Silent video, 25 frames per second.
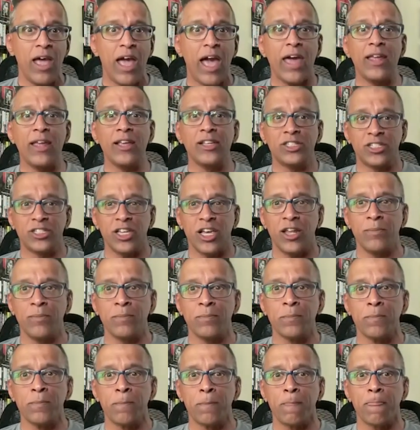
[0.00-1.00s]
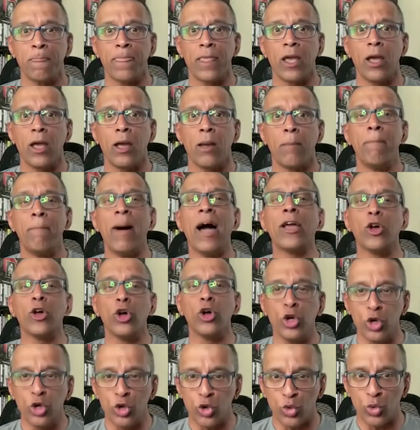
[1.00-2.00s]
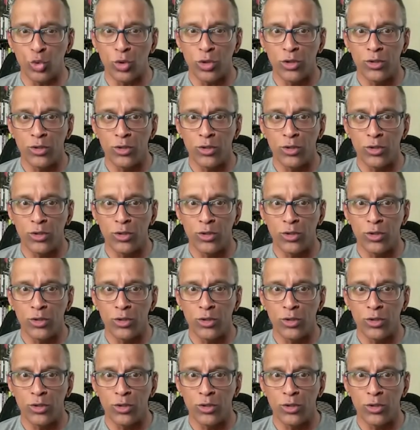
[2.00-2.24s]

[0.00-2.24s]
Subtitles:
and he said, "Michael who?"